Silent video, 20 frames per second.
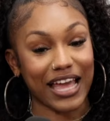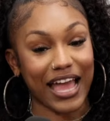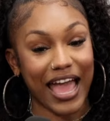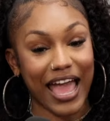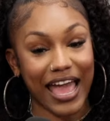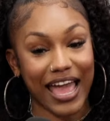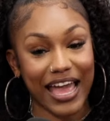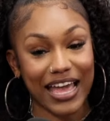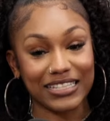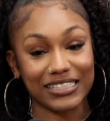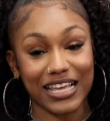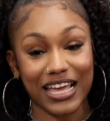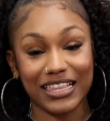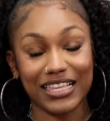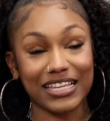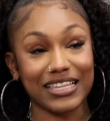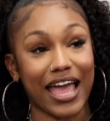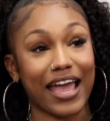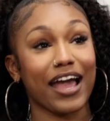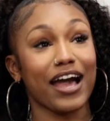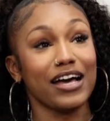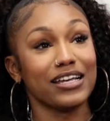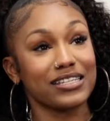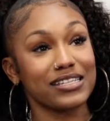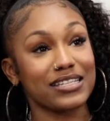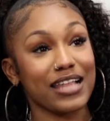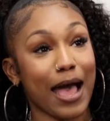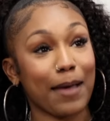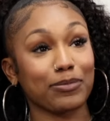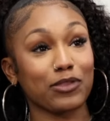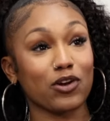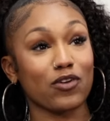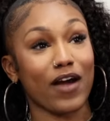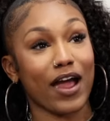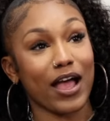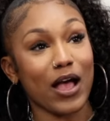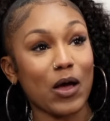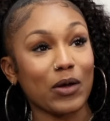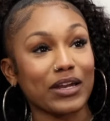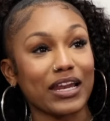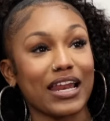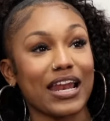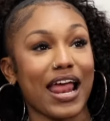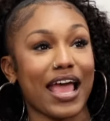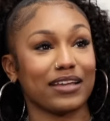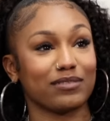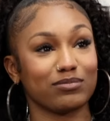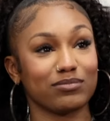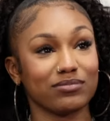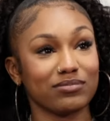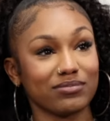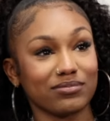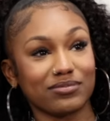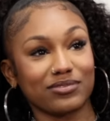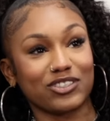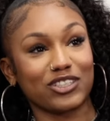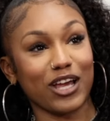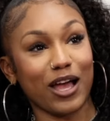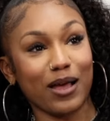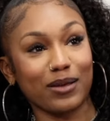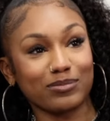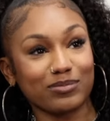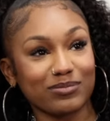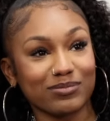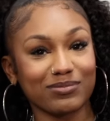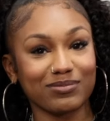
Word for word: hands, and then they slap the ground, and then they jump.